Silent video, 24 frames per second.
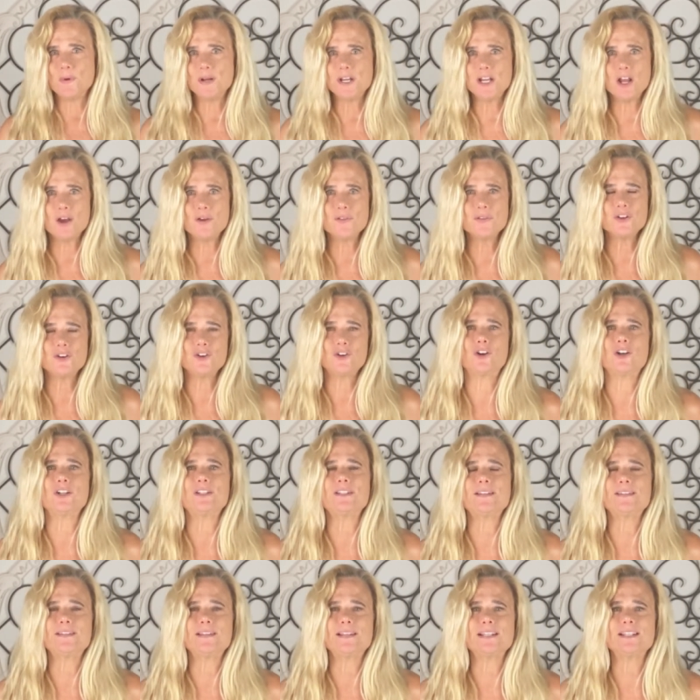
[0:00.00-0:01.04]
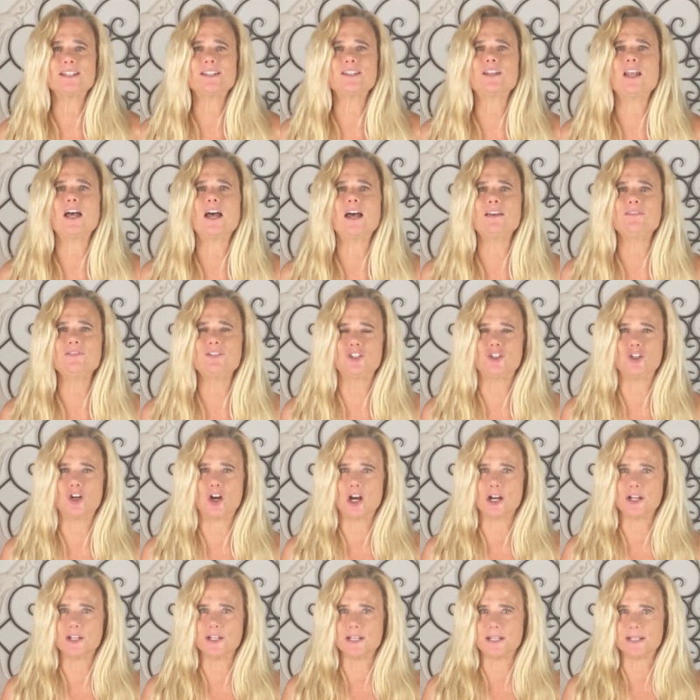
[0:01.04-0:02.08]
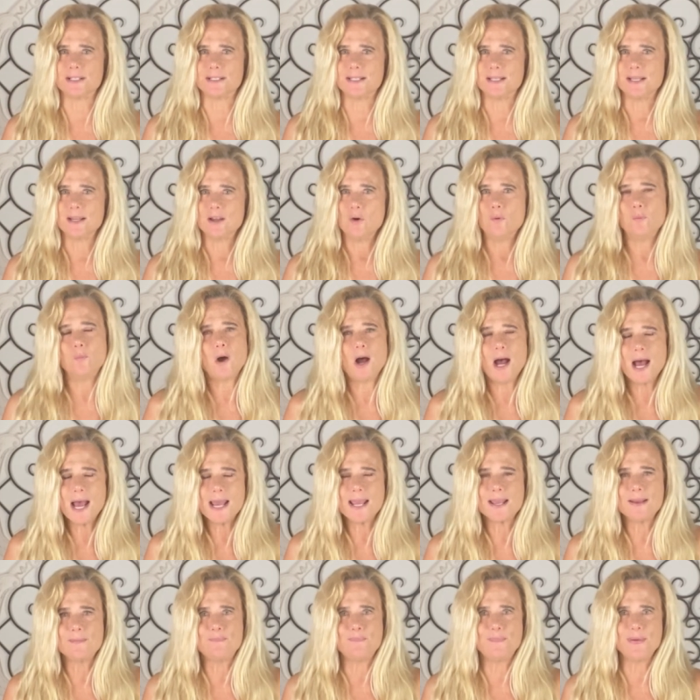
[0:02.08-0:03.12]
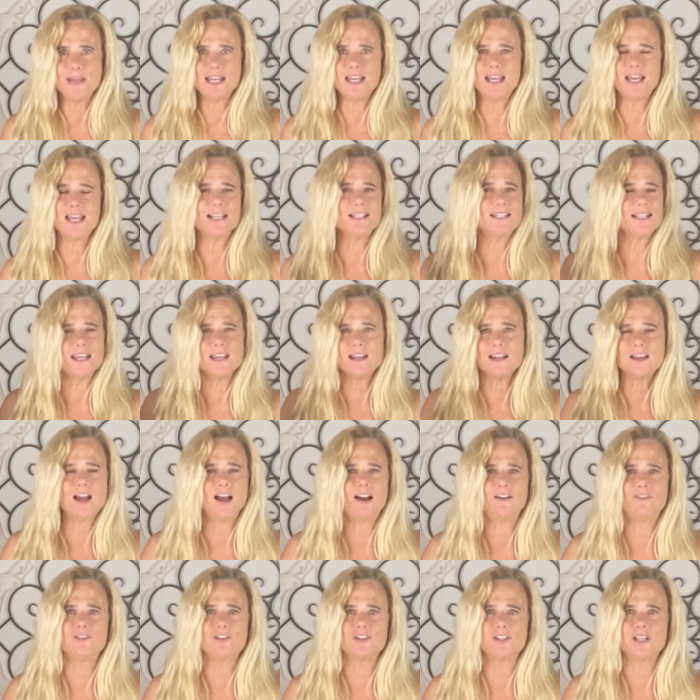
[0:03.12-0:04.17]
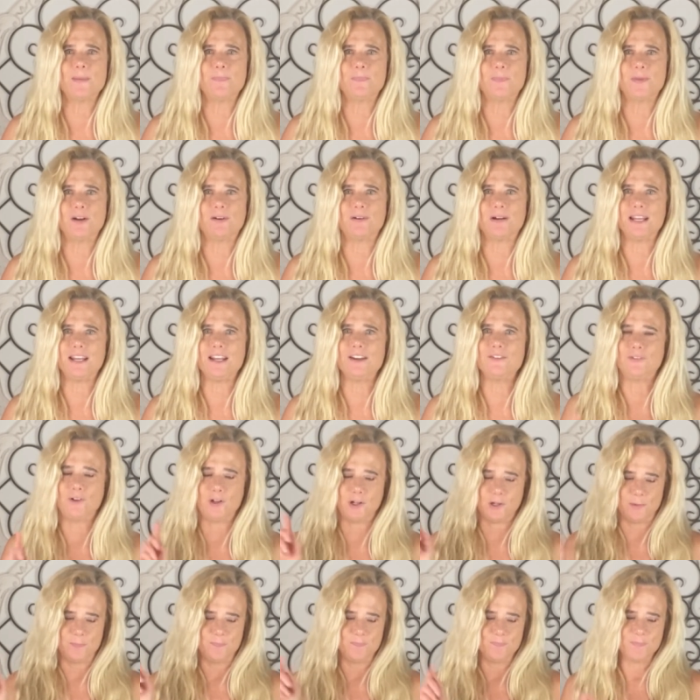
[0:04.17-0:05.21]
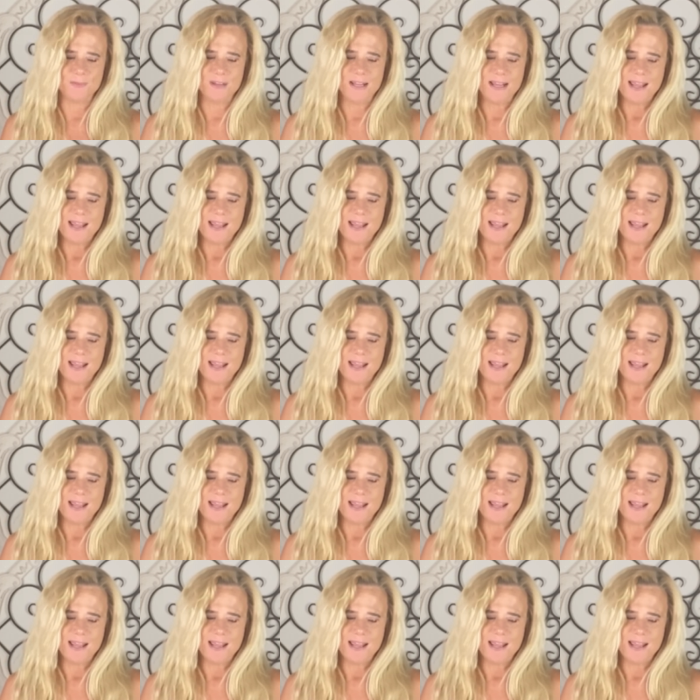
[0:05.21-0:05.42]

we know the narcissist loves darkness. Why? Because it covers up their evil.